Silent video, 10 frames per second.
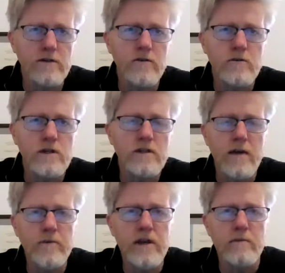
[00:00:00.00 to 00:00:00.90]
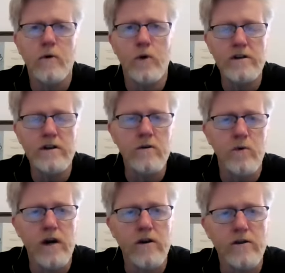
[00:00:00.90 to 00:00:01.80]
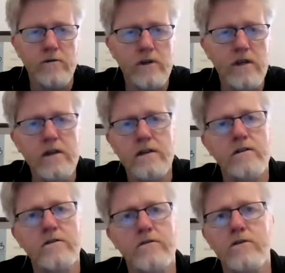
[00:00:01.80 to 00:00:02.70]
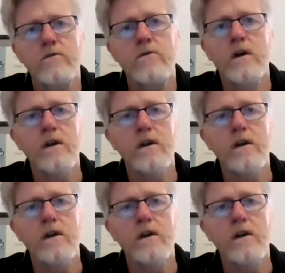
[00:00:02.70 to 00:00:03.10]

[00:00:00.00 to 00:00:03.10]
so does that become a window where you need to do